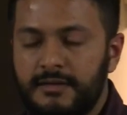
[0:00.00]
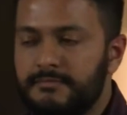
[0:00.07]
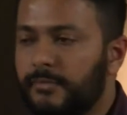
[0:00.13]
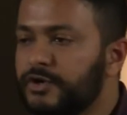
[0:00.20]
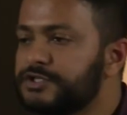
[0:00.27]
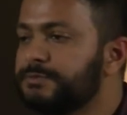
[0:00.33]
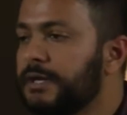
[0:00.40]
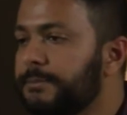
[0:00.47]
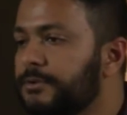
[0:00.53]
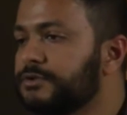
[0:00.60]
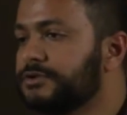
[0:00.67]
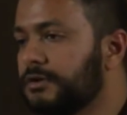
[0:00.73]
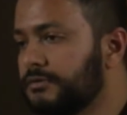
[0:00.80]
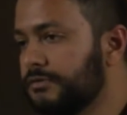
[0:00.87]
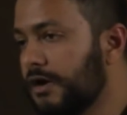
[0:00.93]
Most people
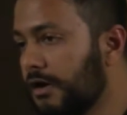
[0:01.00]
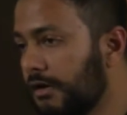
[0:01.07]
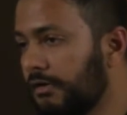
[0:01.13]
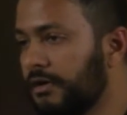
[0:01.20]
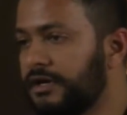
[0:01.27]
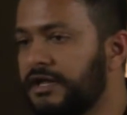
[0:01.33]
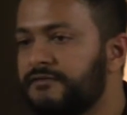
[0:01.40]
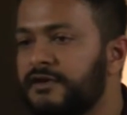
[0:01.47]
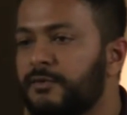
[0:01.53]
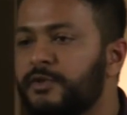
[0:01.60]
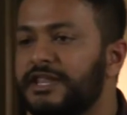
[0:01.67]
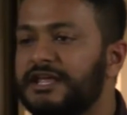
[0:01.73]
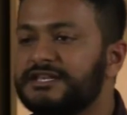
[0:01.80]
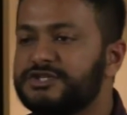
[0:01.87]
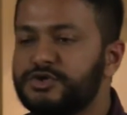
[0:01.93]
don't know, and even when
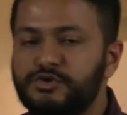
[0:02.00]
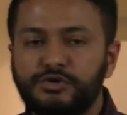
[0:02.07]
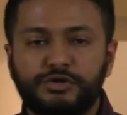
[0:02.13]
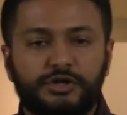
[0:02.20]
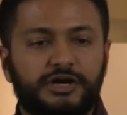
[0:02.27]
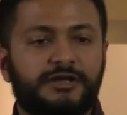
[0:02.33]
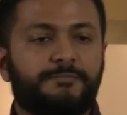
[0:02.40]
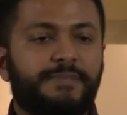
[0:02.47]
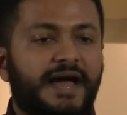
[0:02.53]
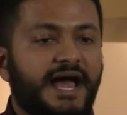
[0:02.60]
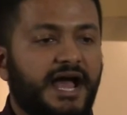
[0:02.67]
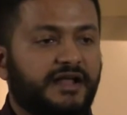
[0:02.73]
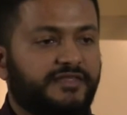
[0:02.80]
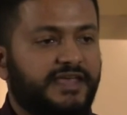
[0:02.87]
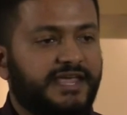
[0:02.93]
they do look
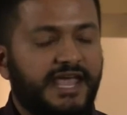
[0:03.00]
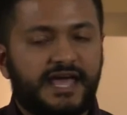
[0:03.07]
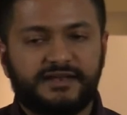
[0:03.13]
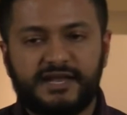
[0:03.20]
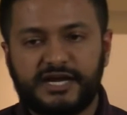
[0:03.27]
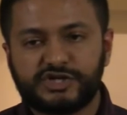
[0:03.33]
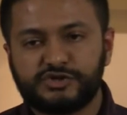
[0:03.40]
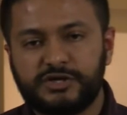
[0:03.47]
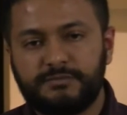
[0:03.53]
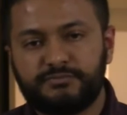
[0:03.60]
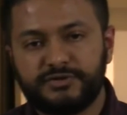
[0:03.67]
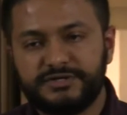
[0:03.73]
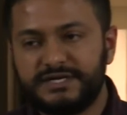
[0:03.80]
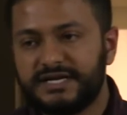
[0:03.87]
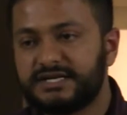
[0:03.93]
back, they can't actually
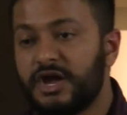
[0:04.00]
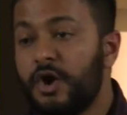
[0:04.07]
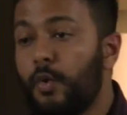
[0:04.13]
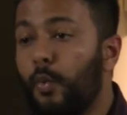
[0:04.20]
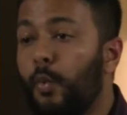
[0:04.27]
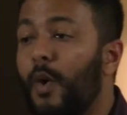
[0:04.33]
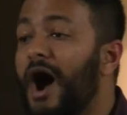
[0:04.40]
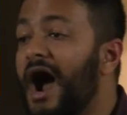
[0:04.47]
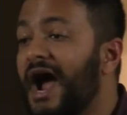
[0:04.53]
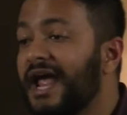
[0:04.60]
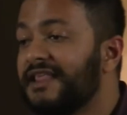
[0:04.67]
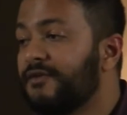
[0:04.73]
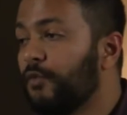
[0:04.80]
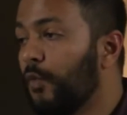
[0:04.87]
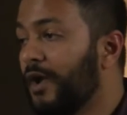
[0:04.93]
predict
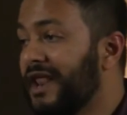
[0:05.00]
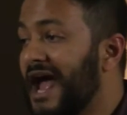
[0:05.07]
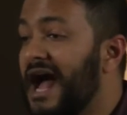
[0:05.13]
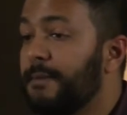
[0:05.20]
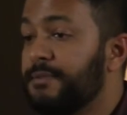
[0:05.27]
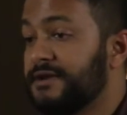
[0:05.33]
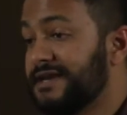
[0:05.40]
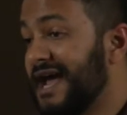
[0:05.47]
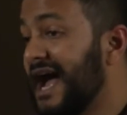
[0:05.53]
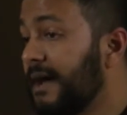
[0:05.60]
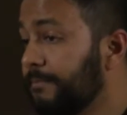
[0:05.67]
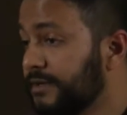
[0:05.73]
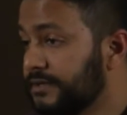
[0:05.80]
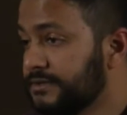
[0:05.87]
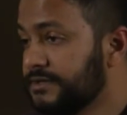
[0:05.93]
why what happened
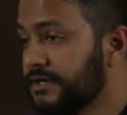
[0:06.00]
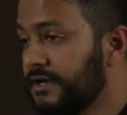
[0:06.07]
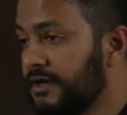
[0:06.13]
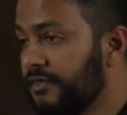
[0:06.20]
happened.